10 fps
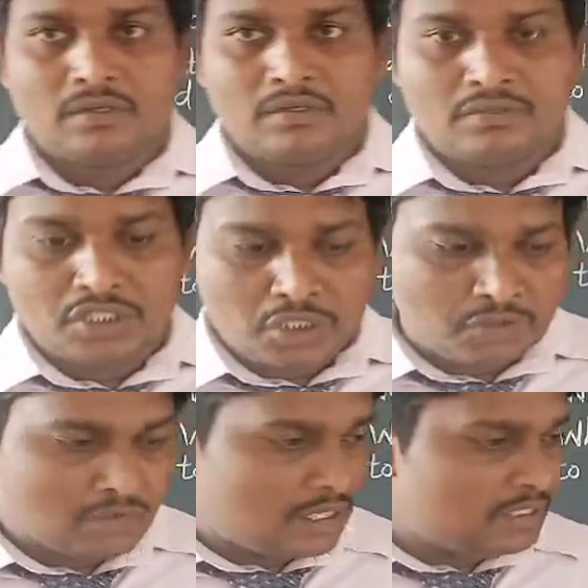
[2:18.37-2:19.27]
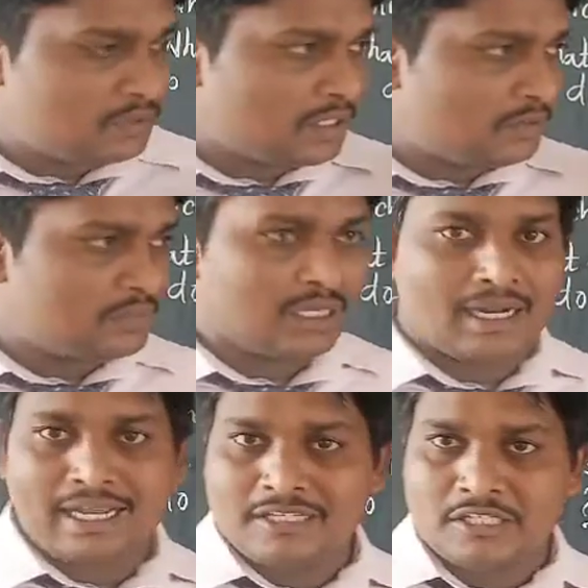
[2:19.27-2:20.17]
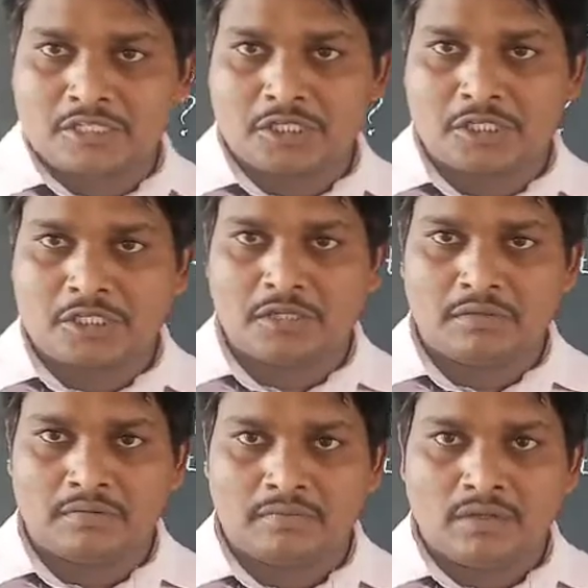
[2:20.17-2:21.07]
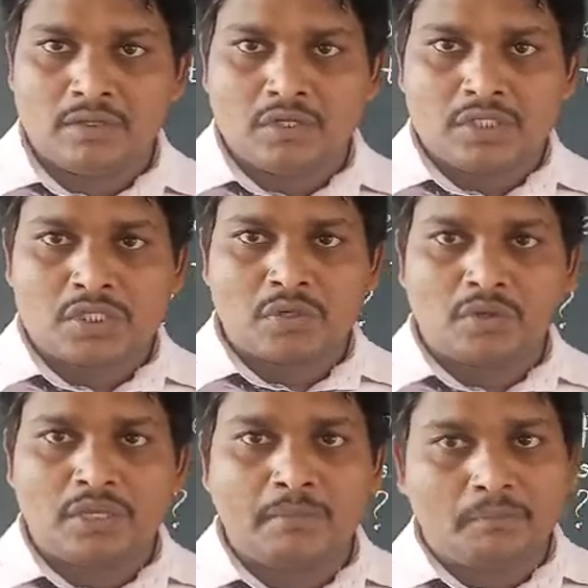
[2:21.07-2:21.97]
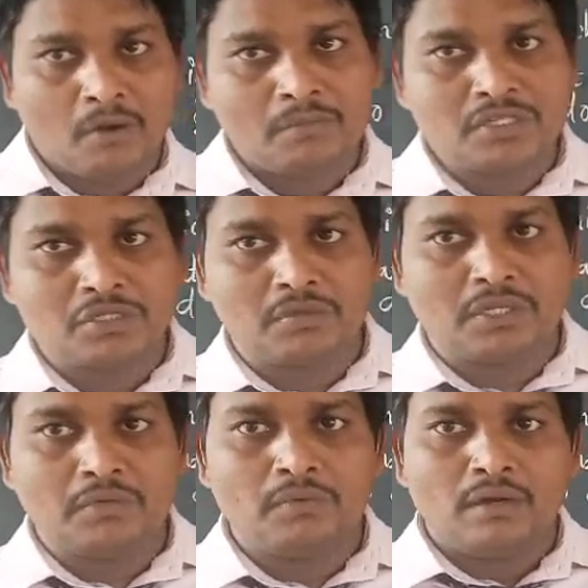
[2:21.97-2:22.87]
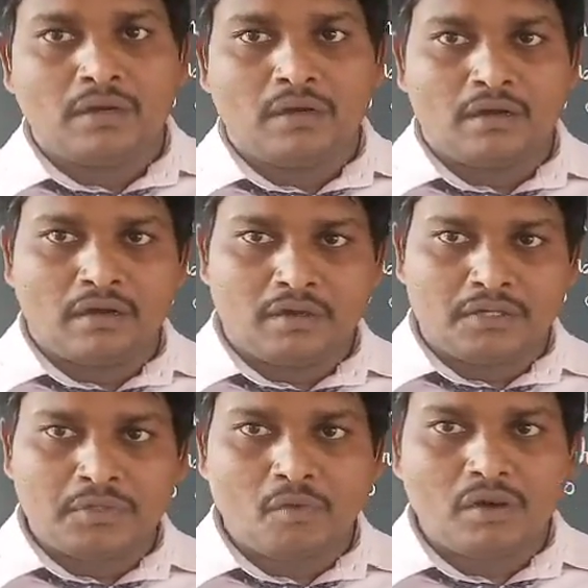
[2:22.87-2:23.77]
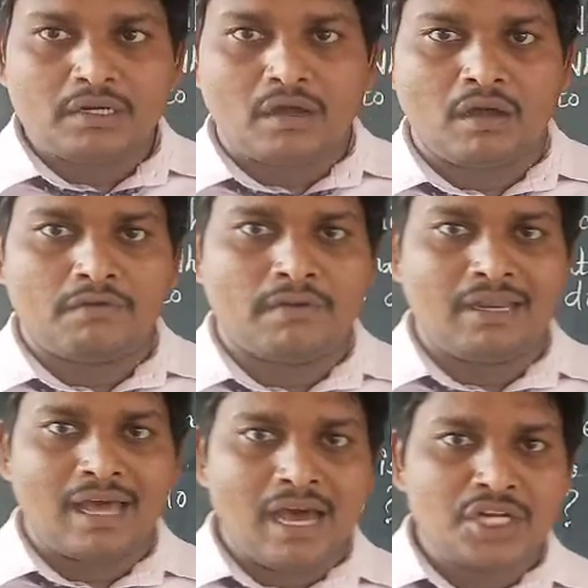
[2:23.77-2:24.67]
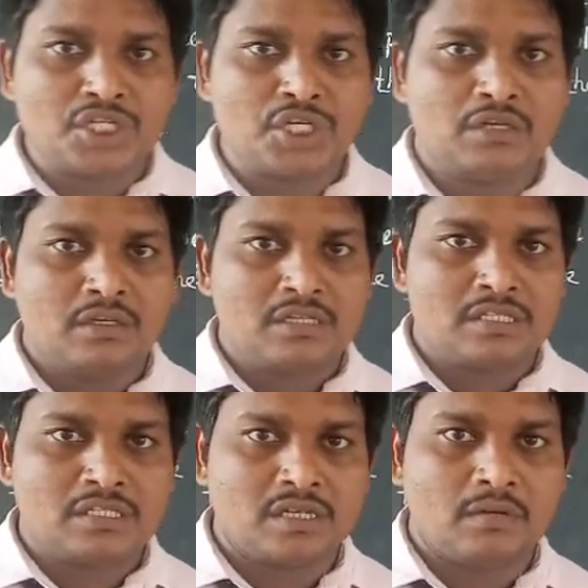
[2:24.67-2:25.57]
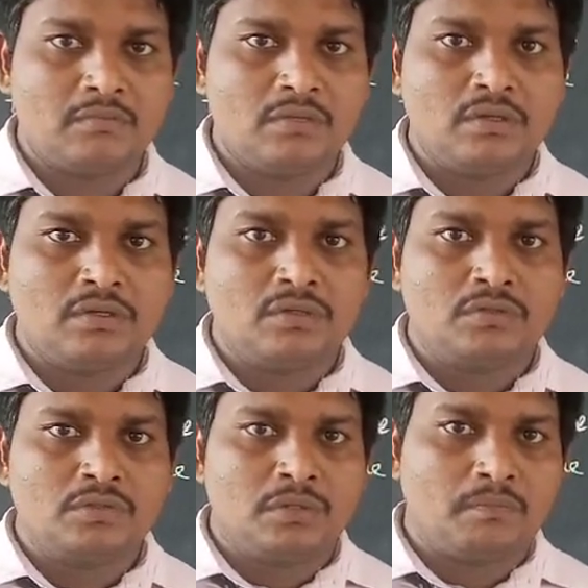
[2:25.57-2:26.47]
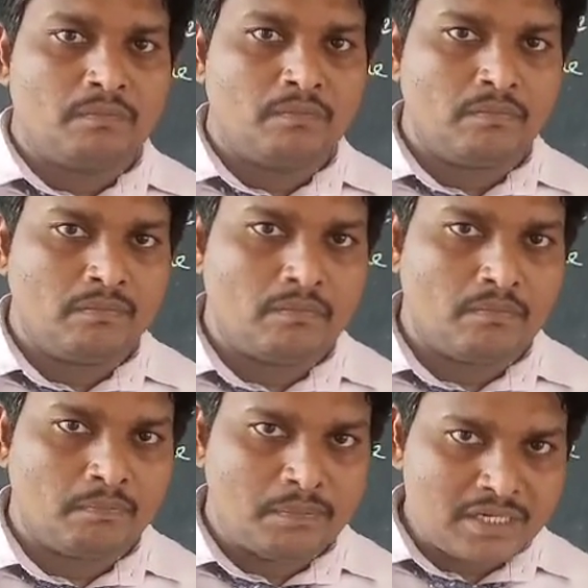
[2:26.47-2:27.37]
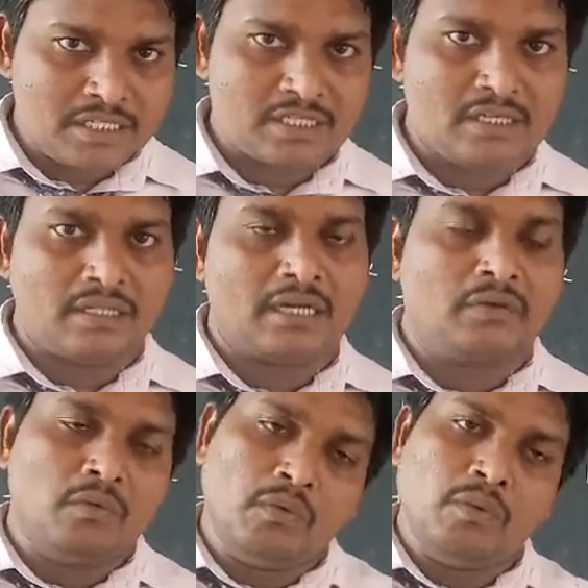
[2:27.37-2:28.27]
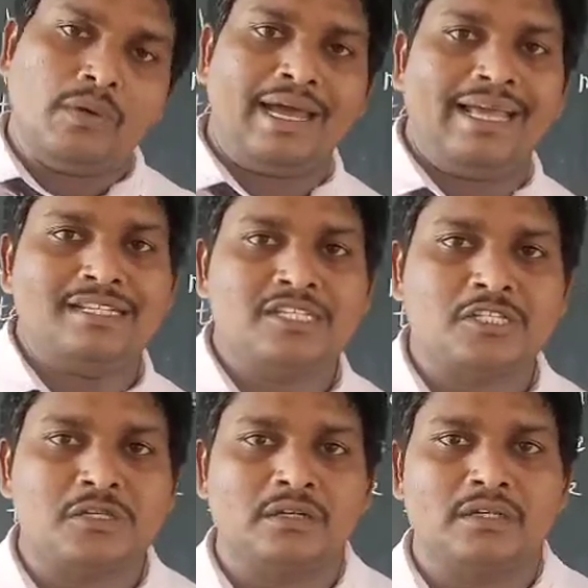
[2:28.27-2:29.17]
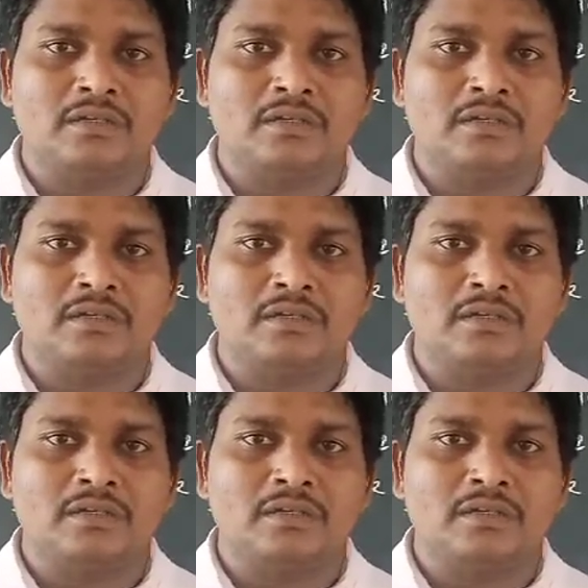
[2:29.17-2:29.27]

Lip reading: they should try to give their answers. So he promised to give a reward of a large sum to the person that who answered